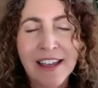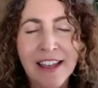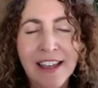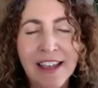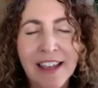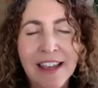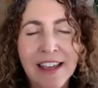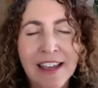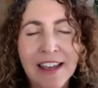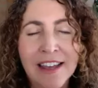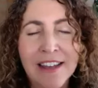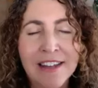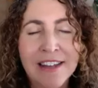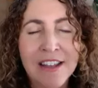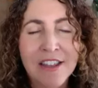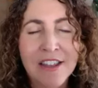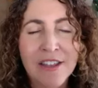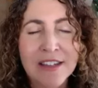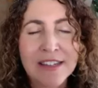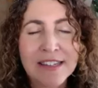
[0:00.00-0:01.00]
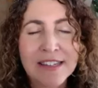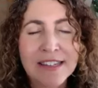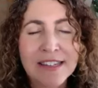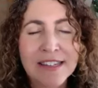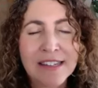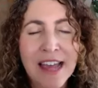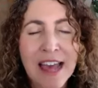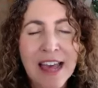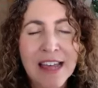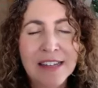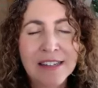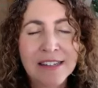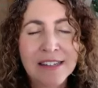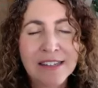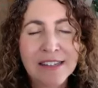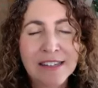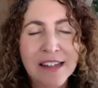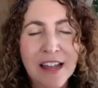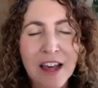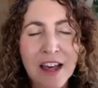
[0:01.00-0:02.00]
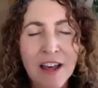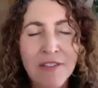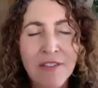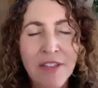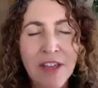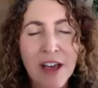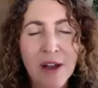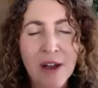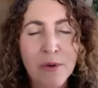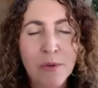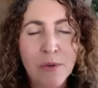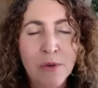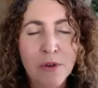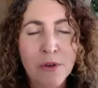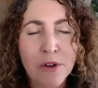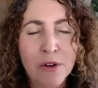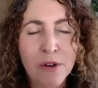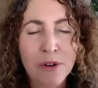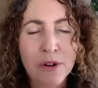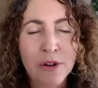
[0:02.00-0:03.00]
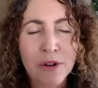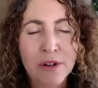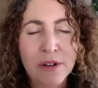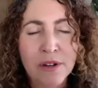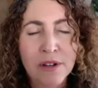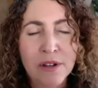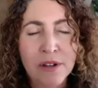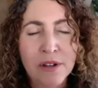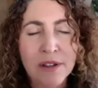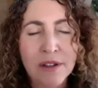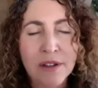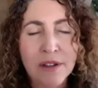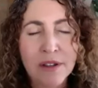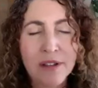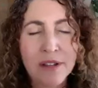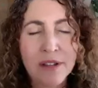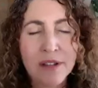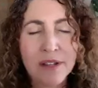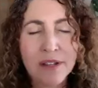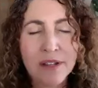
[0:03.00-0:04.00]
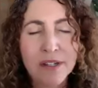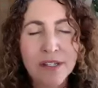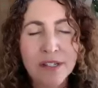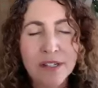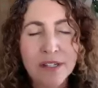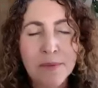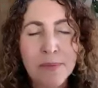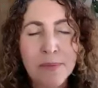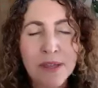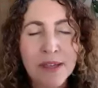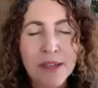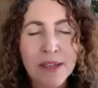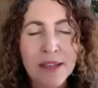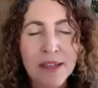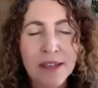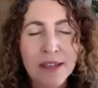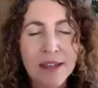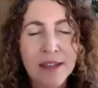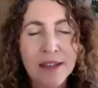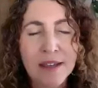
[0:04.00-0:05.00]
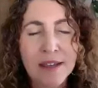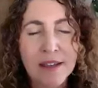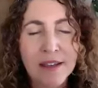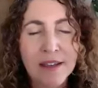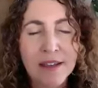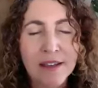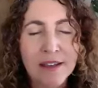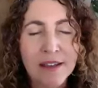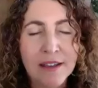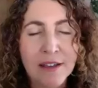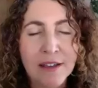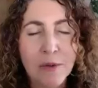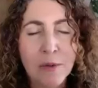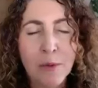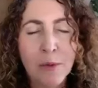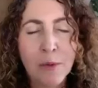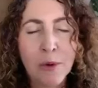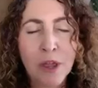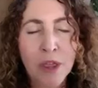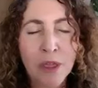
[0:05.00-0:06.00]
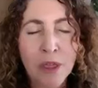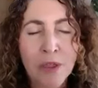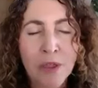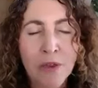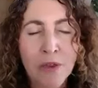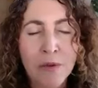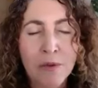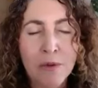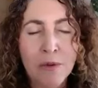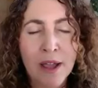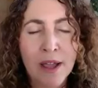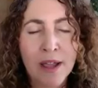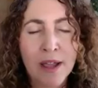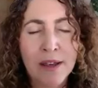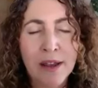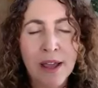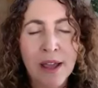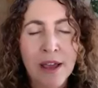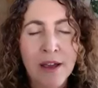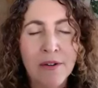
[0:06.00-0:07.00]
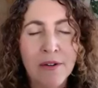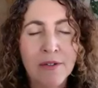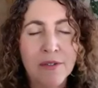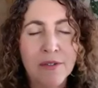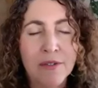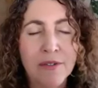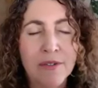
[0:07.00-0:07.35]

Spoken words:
and the sense of that word to be with you right now.